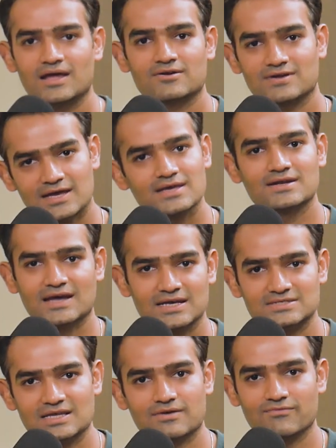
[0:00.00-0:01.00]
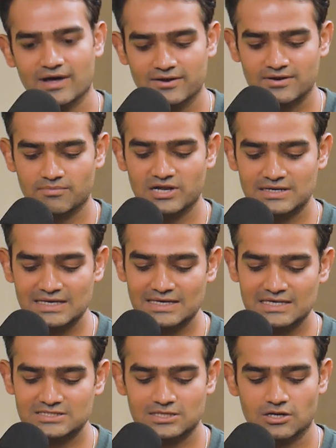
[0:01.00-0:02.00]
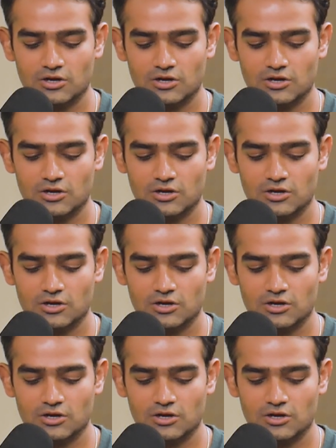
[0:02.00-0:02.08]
and recognize that vulnerability is